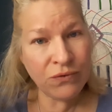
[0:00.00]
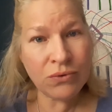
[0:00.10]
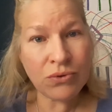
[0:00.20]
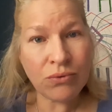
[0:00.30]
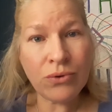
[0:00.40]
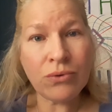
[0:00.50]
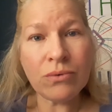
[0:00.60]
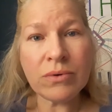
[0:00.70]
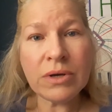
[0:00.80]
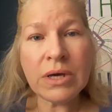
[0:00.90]
you through
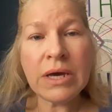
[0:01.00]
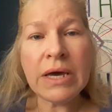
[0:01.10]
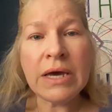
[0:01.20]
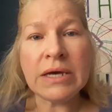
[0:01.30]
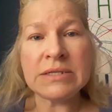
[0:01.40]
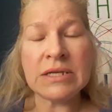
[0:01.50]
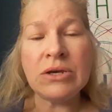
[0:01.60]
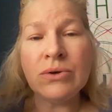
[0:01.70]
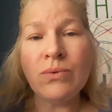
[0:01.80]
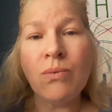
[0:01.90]
is that
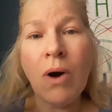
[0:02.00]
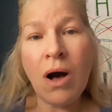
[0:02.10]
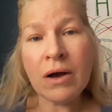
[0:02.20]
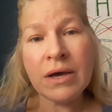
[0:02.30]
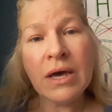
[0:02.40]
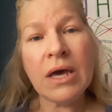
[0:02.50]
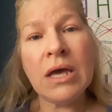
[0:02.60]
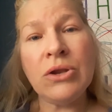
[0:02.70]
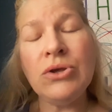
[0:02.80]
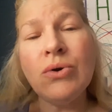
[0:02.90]
you walk
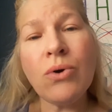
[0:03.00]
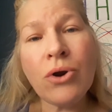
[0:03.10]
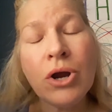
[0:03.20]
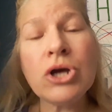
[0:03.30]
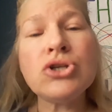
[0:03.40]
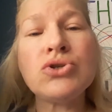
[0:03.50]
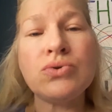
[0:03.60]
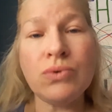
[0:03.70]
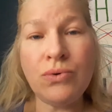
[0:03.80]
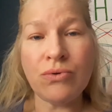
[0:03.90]
in your
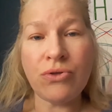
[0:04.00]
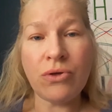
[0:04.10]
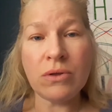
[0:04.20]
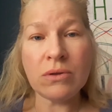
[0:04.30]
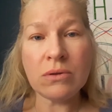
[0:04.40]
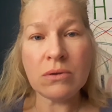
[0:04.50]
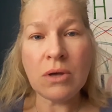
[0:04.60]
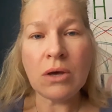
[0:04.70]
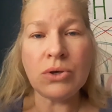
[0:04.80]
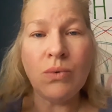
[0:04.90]
truth.
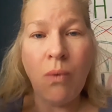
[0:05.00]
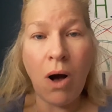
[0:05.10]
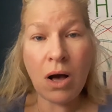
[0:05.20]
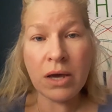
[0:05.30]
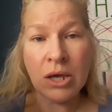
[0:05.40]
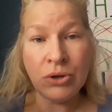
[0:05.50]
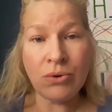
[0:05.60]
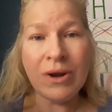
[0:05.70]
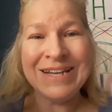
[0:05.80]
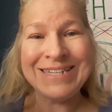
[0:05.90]
You walk in
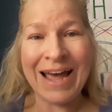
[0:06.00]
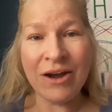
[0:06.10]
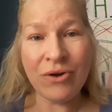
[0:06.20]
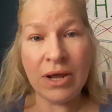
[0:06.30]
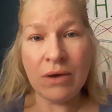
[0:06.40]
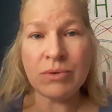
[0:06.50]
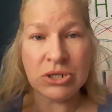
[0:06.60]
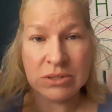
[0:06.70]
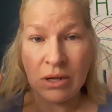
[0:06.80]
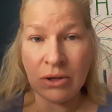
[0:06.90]
your integrity, which
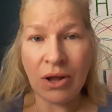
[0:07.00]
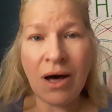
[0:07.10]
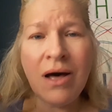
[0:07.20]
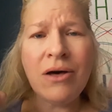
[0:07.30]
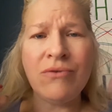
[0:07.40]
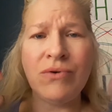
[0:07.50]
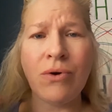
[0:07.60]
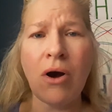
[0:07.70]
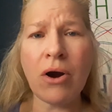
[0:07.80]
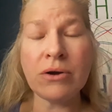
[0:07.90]
is the law of your
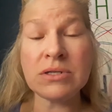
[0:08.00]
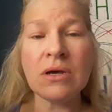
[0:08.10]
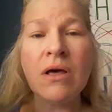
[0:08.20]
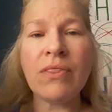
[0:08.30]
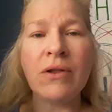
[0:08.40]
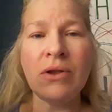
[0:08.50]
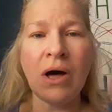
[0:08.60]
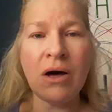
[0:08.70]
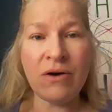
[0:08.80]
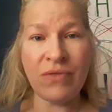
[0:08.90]
heart, the
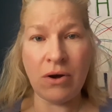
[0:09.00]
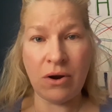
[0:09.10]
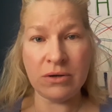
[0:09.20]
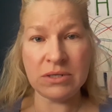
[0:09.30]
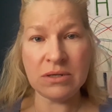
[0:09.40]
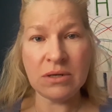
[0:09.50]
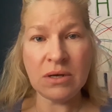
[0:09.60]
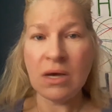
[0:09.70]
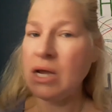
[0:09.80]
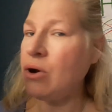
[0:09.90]
law of the heart,
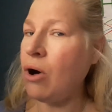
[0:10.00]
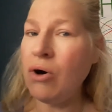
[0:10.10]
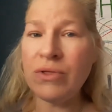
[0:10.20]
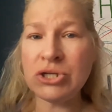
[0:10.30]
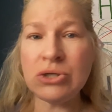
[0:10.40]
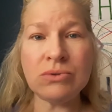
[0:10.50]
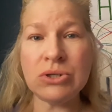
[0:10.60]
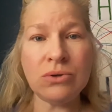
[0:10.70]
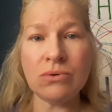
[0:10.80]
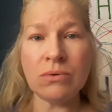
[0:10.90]
in all that you
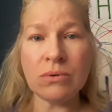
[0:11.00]
do.